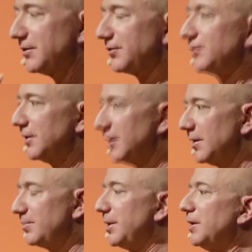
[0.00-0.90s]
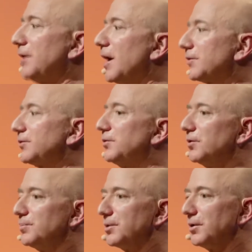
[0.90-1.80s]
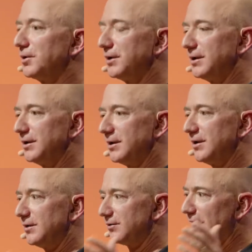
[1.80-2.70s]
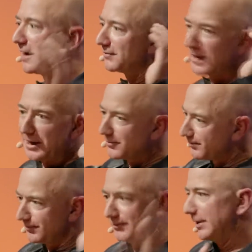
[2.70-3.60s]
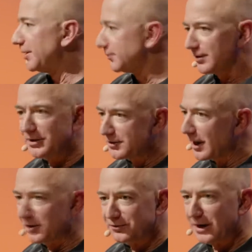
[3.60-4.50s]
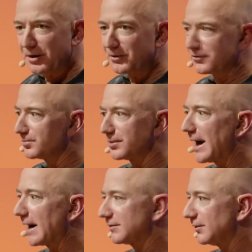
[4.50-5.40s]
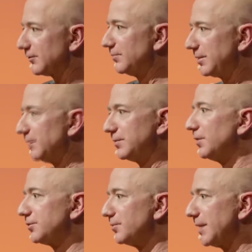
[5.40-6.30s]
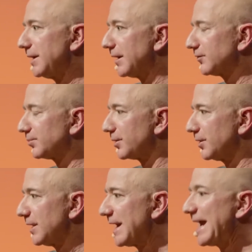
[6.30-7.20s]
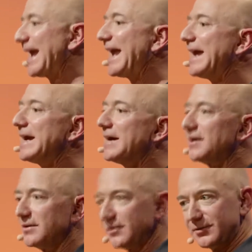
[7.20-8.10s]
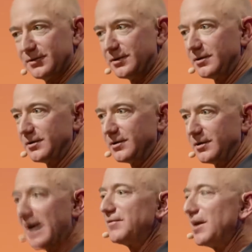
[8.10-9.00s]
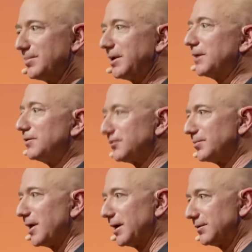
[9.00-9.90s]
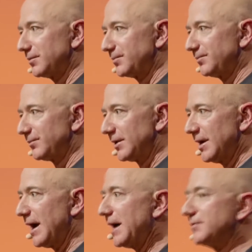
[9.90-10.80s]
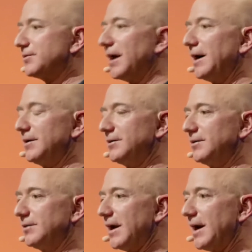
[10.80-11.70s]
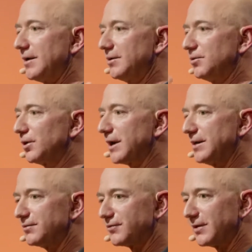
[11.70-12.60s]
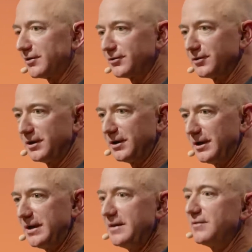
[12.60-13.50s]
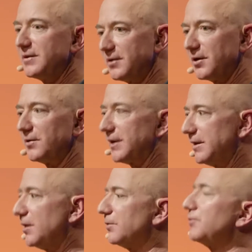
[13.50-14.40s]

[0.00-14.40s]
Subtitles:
this paradoxical ability to have that, 10,000 hours of practice and be a real domain expert and have that beginner's mind. Have that look at it freshly, even though they know